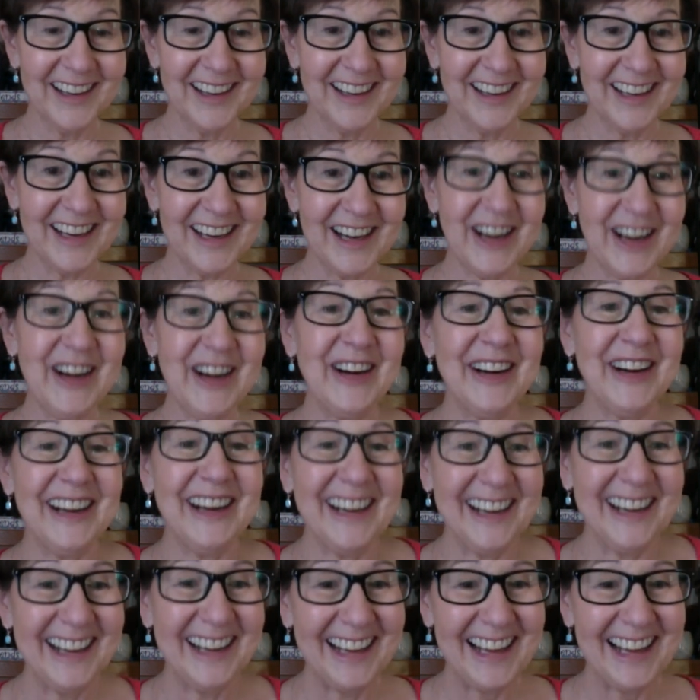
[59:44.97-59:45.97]
and
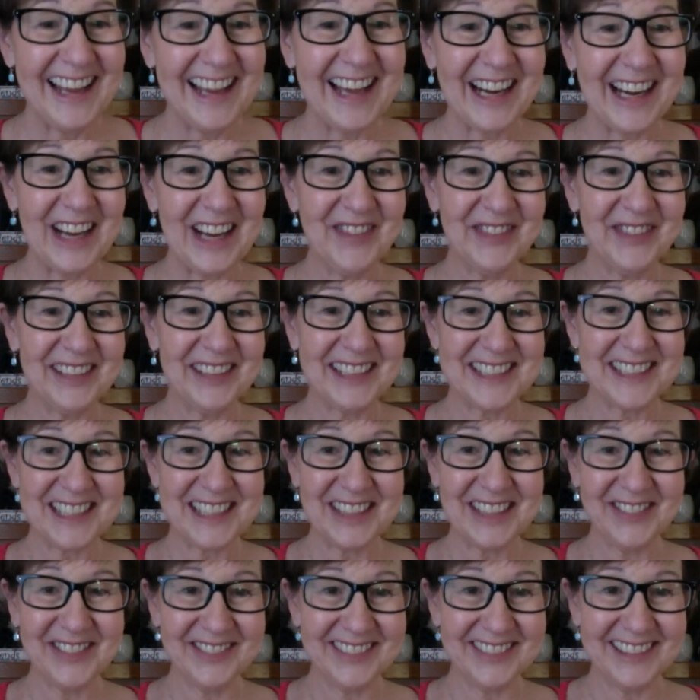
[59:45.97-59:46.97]
I picked
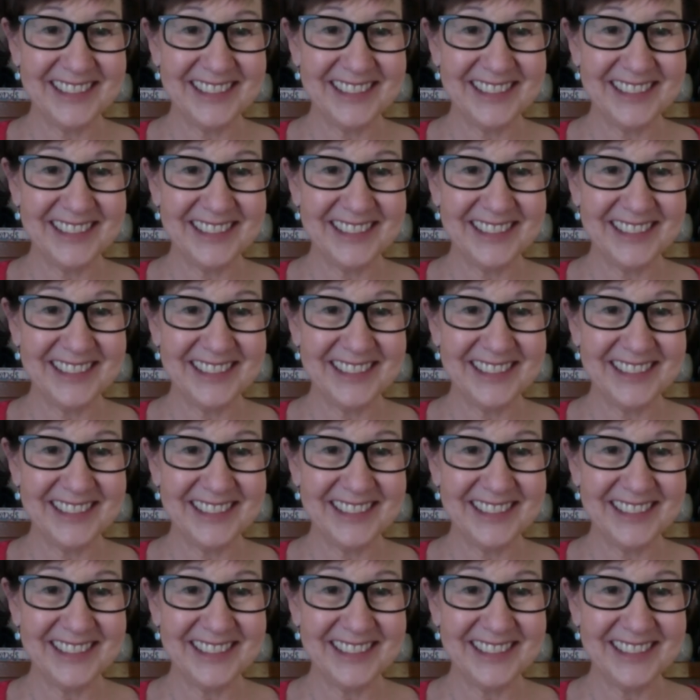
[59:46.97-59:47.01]
up,